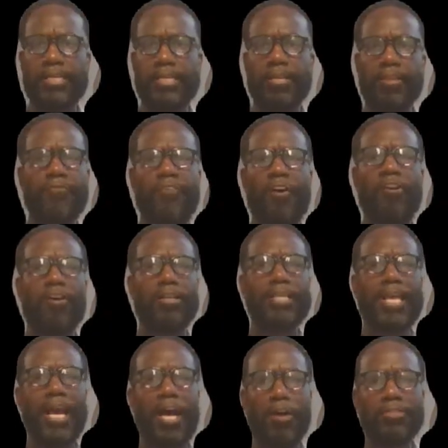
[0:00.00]
And as far
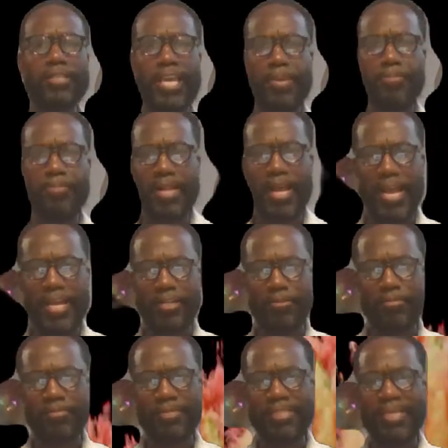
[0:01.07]
as housekeeping
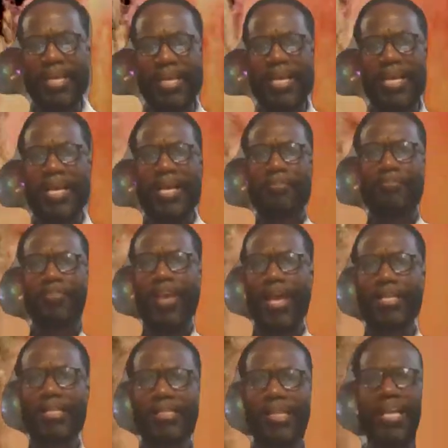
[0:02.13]
items,
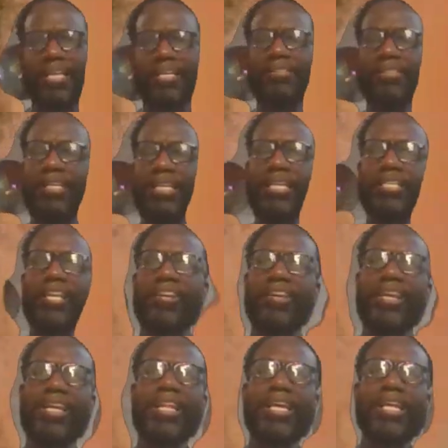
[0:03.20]
trying to think, is there
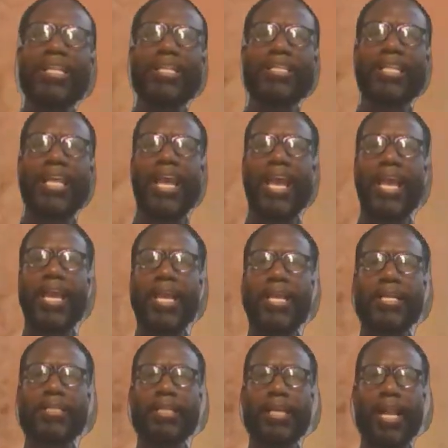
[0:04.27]

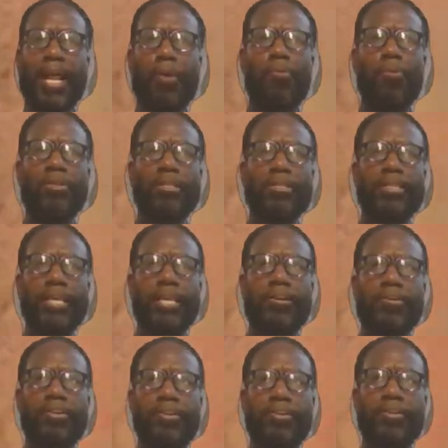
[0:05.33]
anything that I want to tell
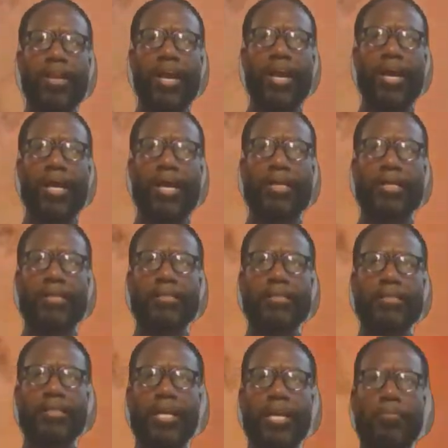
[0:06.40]
you
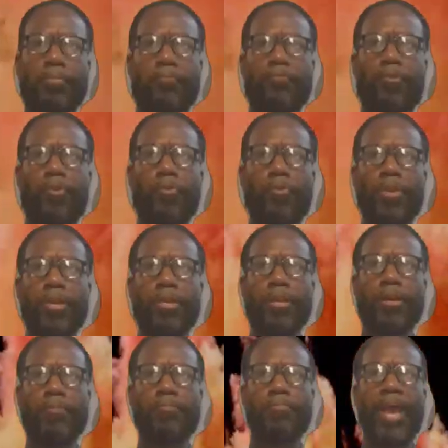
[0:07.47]
guys before we
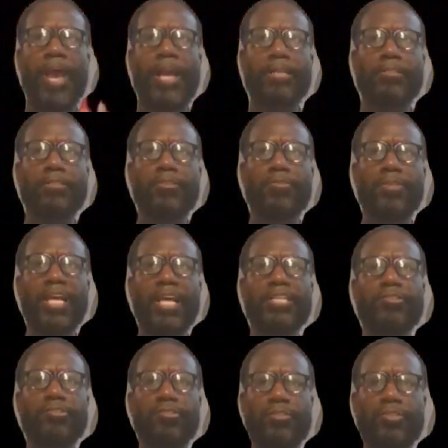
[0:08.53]
come back to
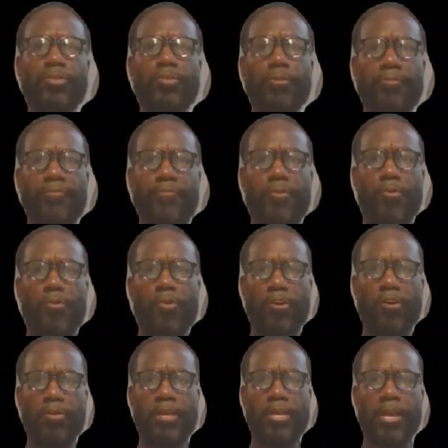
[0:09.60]
lecture 2 or
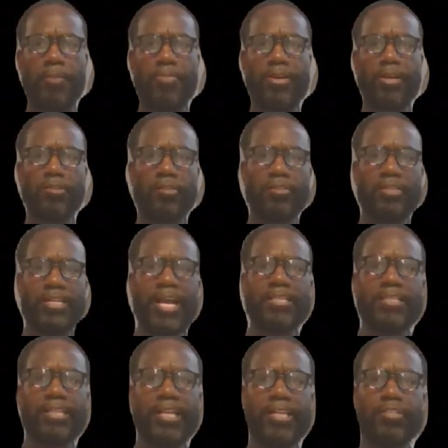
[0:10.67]
4? Because on the
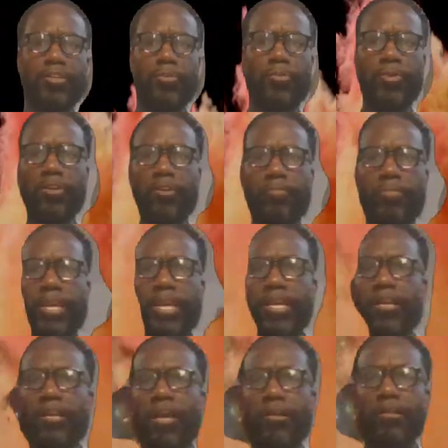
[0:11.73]
next lecture, we're going to
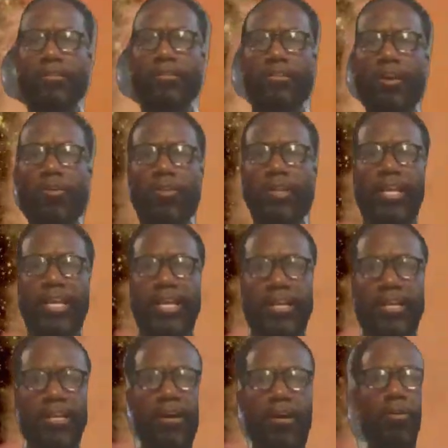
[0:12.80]
be totally
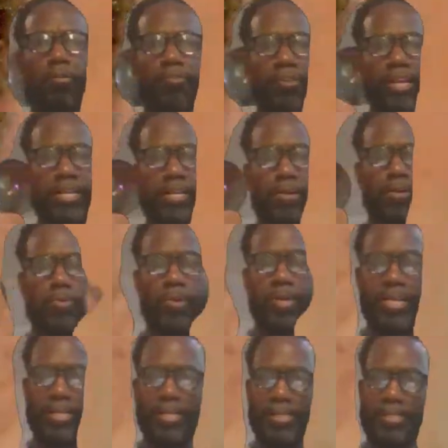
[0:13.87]
engulfed in the
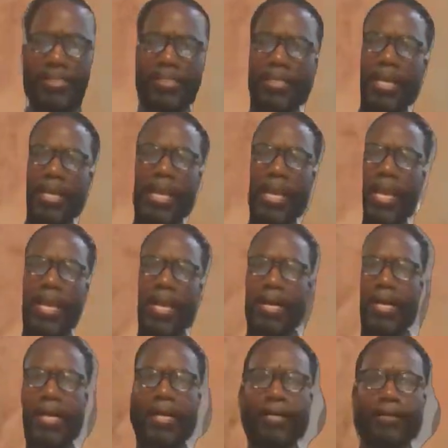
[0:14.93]
quiz.
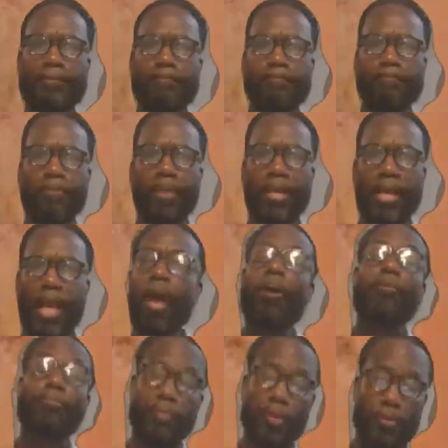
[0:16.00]

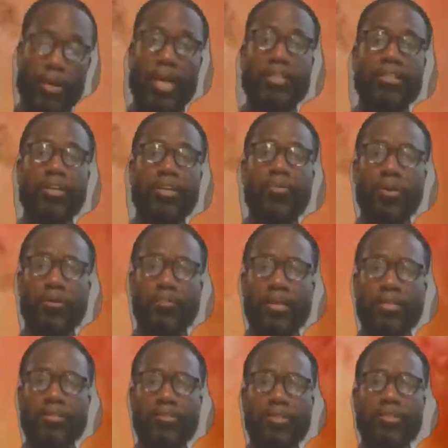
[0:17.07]
Well, I do want to make
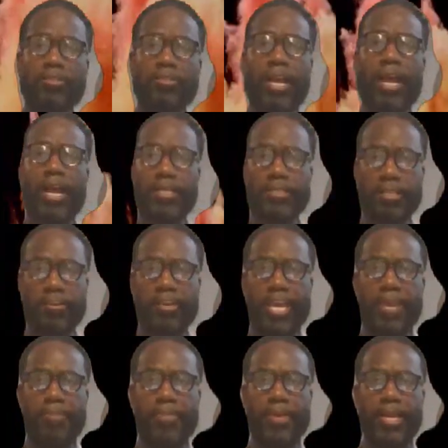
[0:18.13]
sure that you guys are
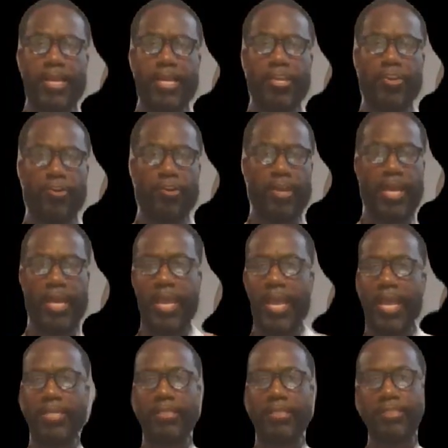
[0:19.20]
keeping your
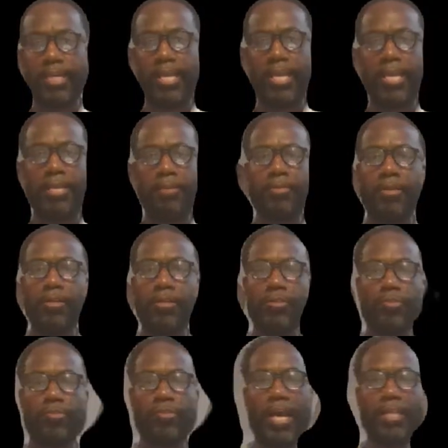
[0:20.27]
head of steam.
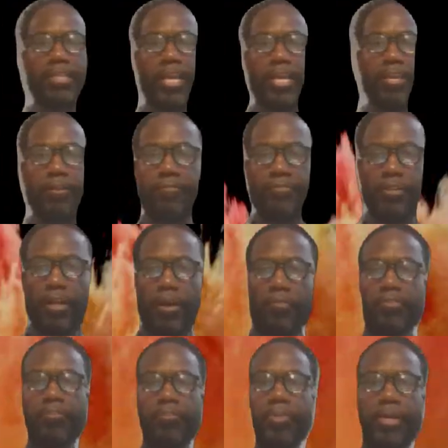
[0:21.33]
Do not take your foot off
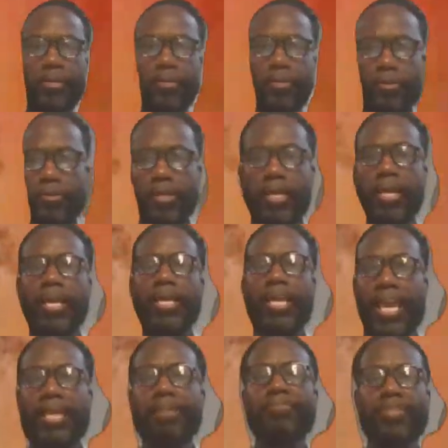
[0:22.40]
the pedal.
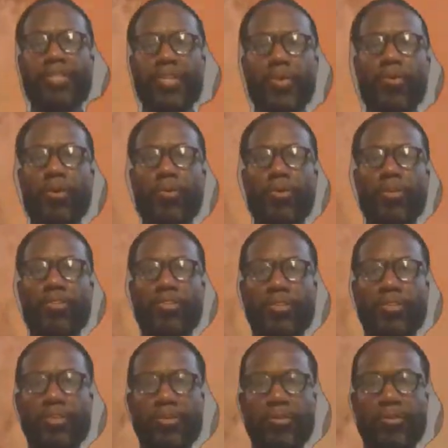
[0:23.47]
Keep doing what you're
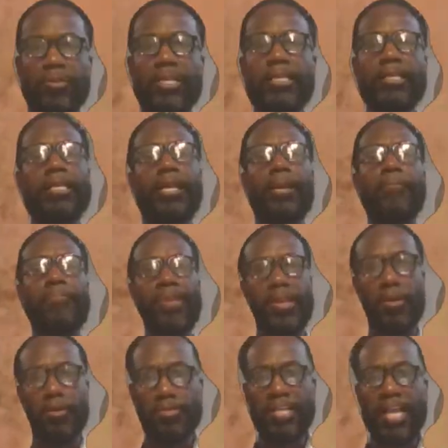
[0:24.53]
doing. Be
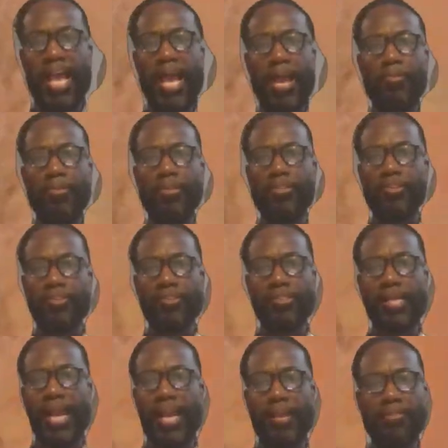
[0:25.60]
on time with your
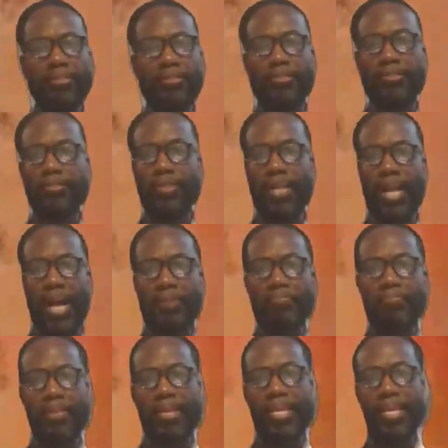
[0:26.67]
assignments. Do
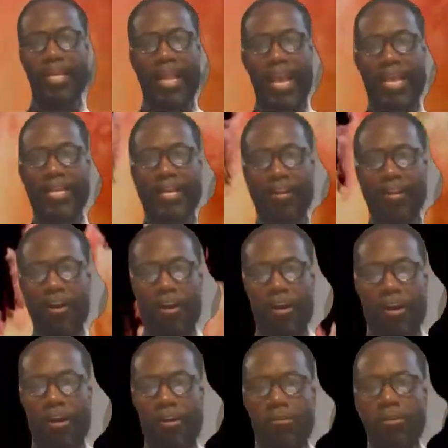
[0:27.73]
not be late at
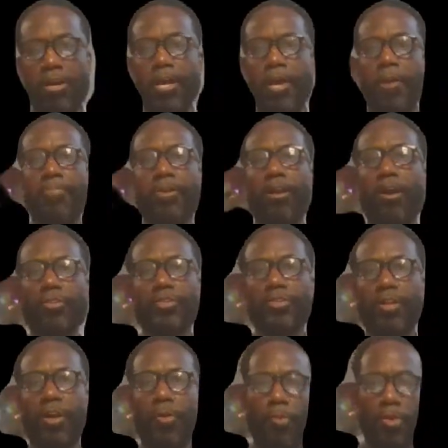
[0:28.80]
all because you
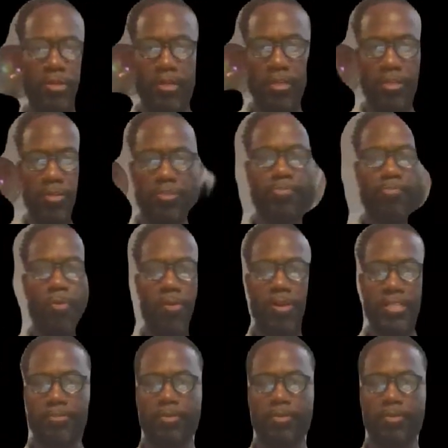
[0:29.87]
don't want to lose points.